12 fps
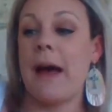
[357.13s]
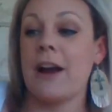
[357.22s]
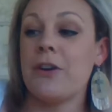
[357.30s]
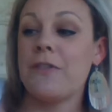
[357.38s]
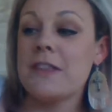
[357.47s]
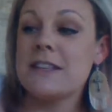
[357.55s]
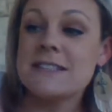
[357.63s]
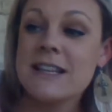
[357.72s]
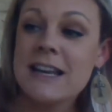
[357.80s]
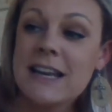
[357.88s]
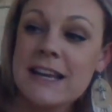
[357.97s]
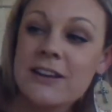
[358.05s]
back over the
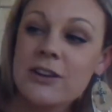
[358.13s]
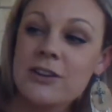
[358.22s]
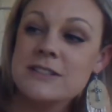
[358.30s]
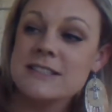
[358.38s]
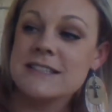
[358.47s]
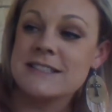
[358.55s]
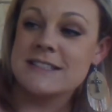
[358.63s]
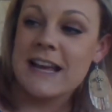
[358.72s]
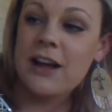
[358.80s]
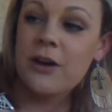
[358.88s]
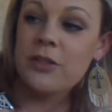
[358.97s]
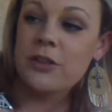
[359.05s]
sunny hills and
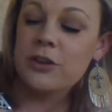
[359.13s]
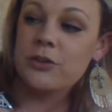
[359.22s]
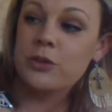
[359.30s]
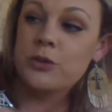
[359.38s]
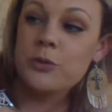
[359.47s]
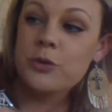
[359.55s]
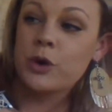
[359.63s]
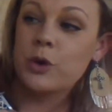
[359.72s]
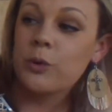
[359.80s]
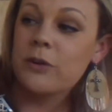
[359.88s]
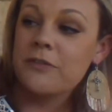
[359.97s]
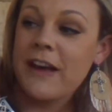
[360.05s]
down through the
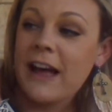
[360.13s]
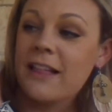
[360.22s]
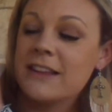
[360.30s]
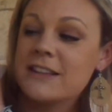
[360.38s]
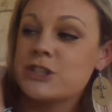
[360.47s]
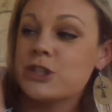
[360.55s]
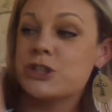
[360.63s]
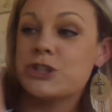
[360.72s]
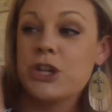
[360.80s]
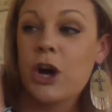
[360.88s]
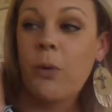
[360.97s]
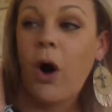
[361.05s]
cool valleys to
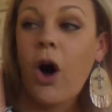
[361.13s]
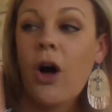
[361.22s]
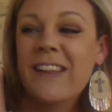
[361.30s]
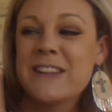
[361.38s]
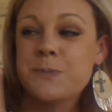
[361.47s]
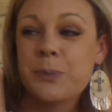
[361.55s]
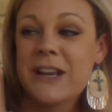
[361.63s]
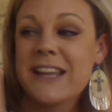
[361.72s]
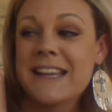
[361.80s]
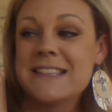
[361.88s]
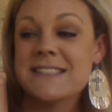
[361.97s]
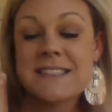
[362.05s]
show all his pretty
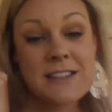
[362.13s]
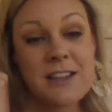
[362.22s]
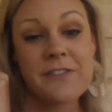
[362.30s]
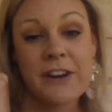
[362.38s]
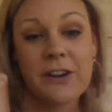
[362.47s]
kittens to the